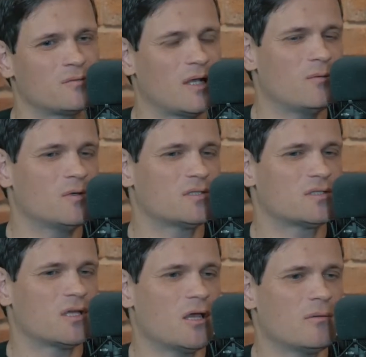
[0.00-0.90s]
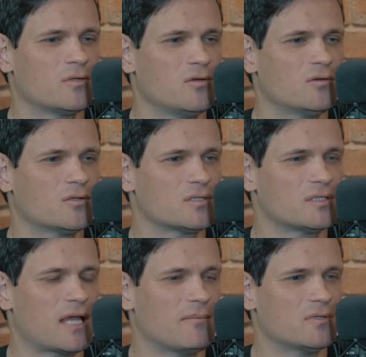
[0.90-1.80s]
It was Google's
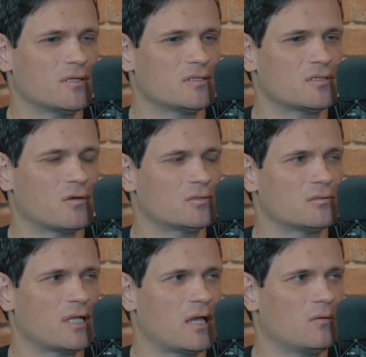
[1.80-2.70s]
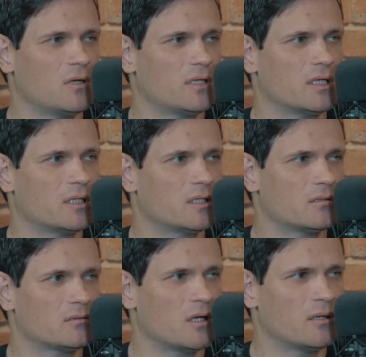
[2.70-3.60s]
attempt at social networking
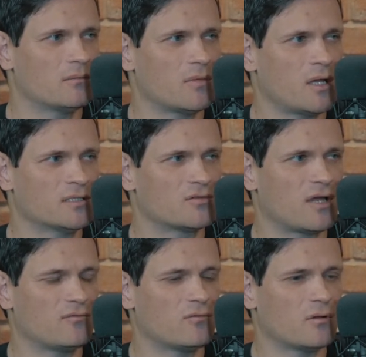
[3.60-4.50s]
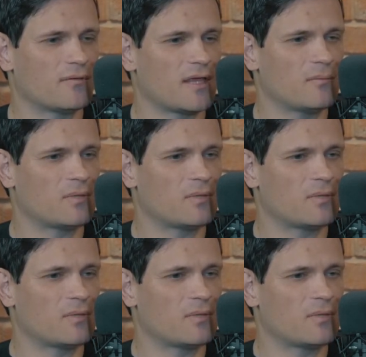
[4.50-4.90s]
and integrated for all of their